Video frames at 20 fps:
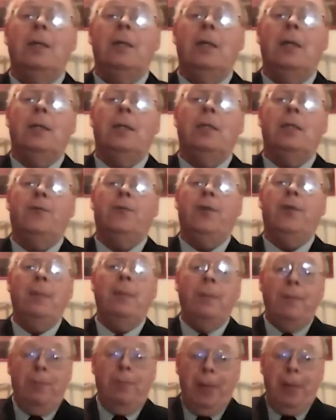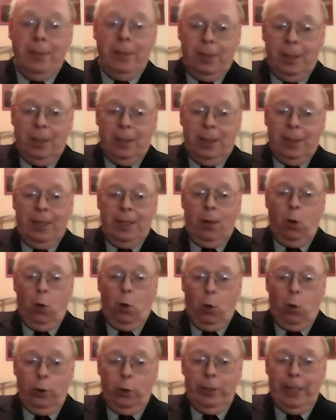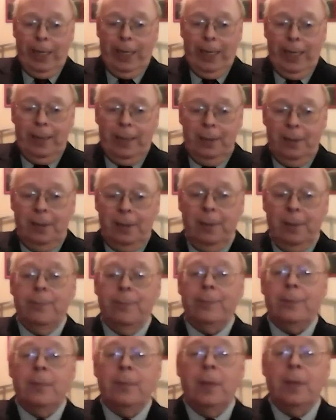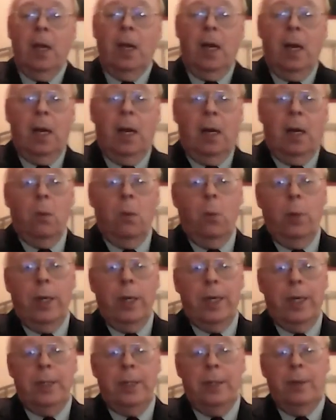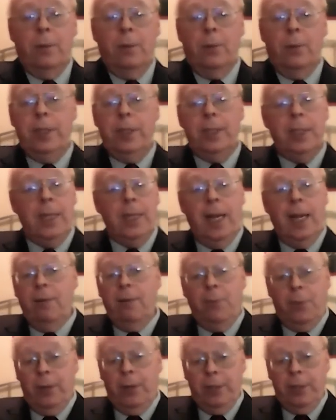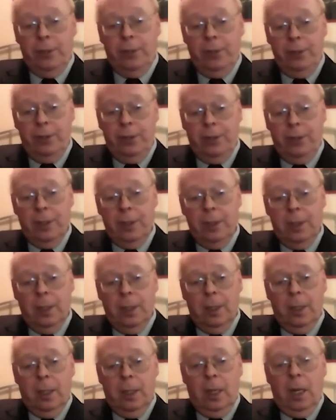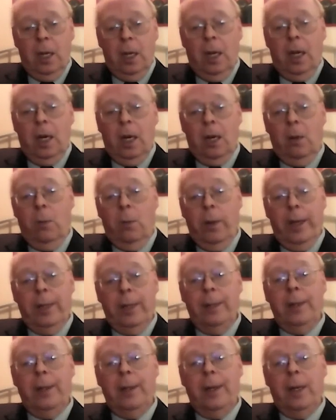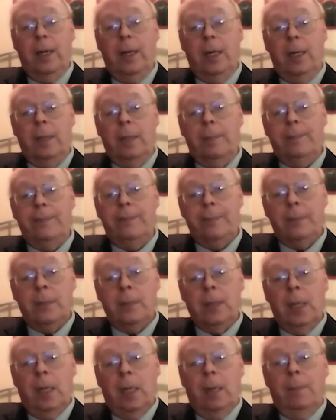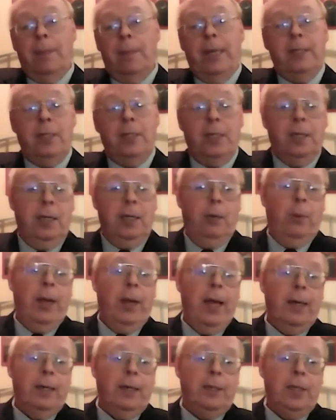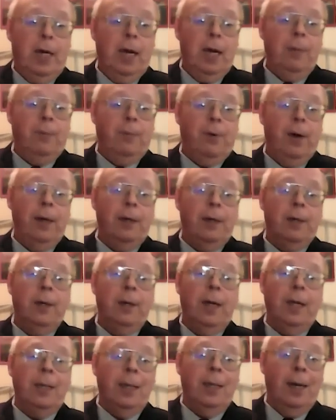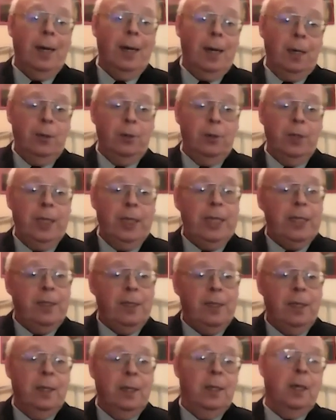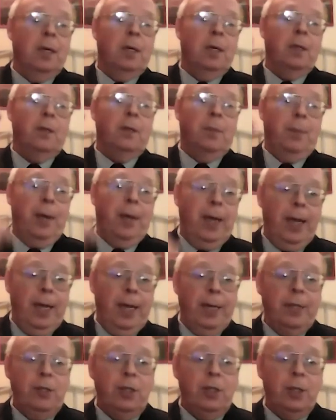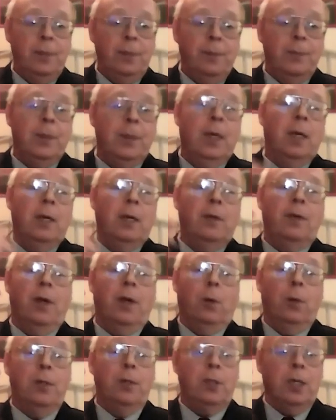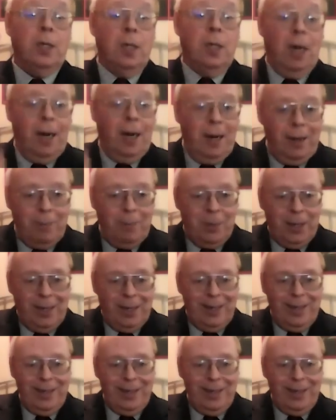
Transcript: It's from basically the old days when we didn't have printers, when basically we had a typewriter, and underneath the page there was a carbon,